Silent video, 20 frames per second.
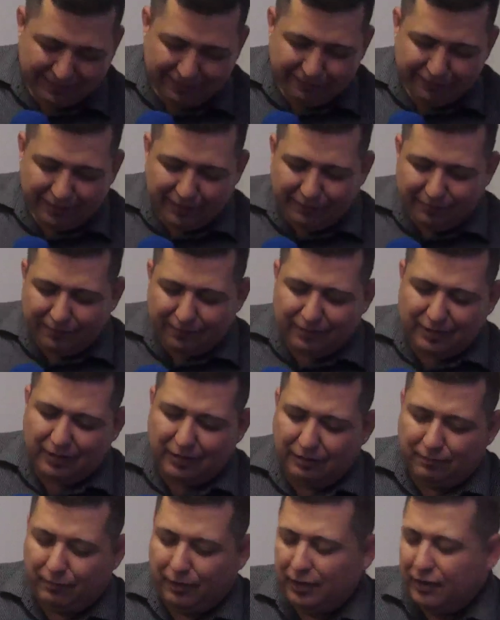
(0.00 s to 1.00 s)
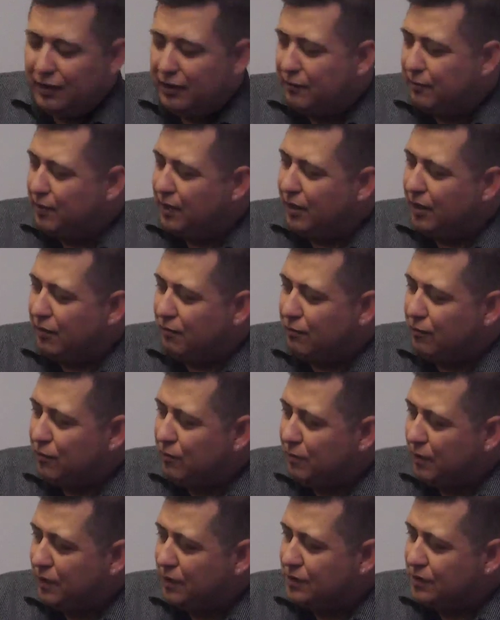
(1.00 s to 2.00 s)
have you ever wanted to be on
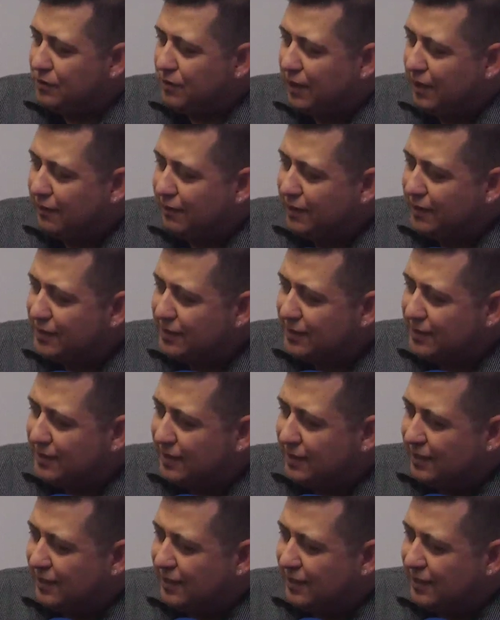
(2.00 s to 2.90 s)
RuPaul's Drag Race?